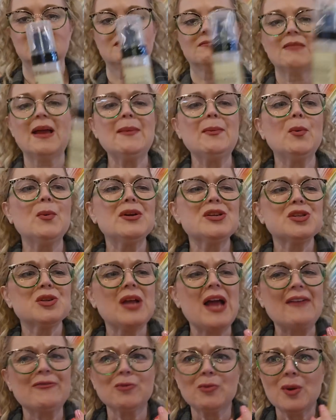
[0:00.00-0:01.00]
Maybe we should,
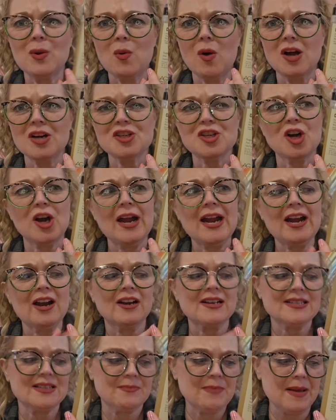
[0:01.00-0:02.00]
after we wash our hair,
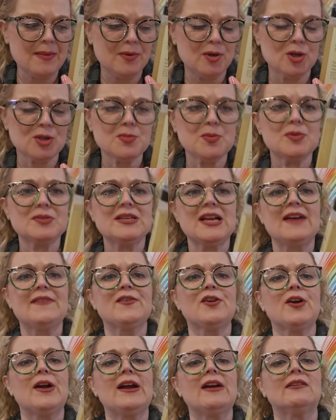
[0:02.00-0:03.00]
because maybe you're supposed to have
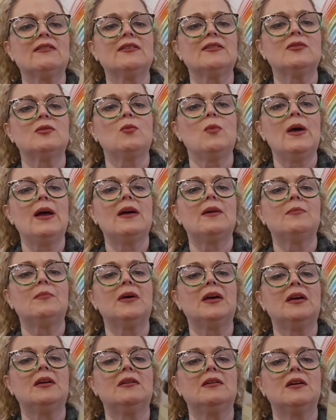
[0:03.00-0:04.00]
your hair a little wet,
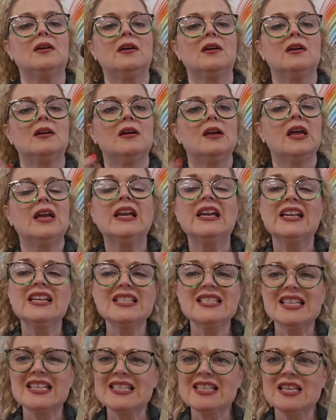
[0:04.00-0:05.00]
but and it
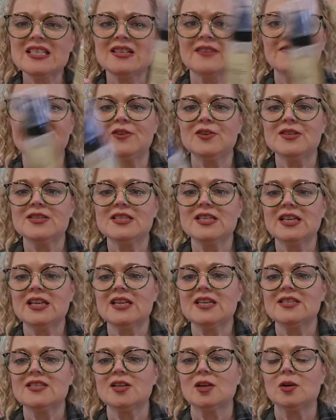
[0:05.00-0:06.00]
is, this doesn't feel
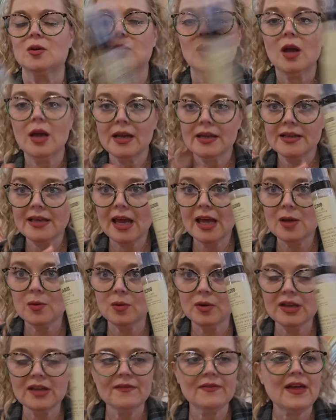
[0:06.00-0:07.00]
sticky. So yay,
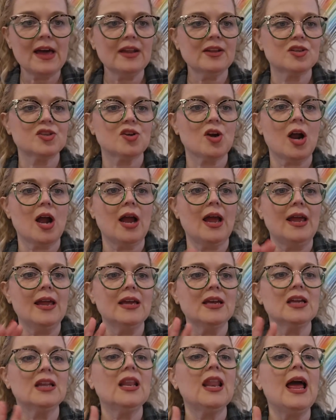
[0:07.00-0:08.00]
we'll give that a try.
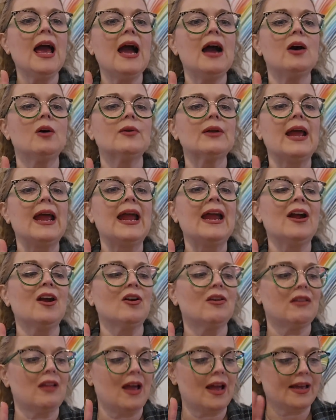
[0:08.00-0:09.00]
Cloud
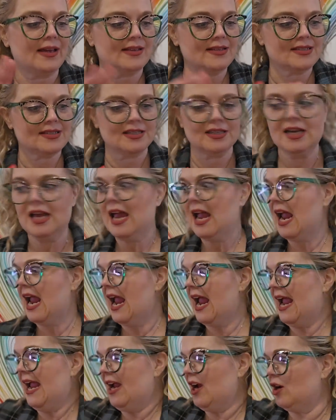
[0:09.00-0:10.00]
Airlight.
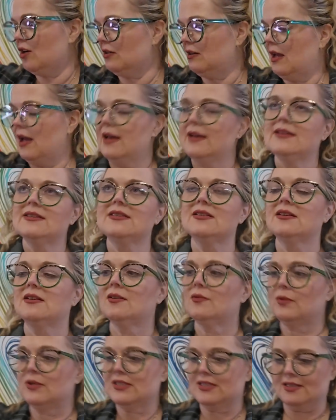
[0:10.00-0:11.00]
Airlight.
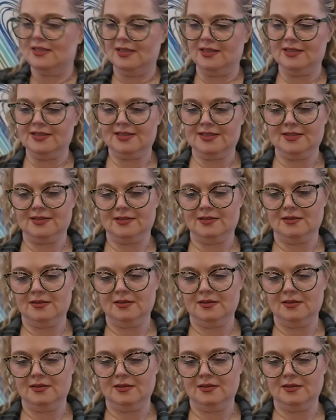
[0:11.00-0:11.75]
What's this?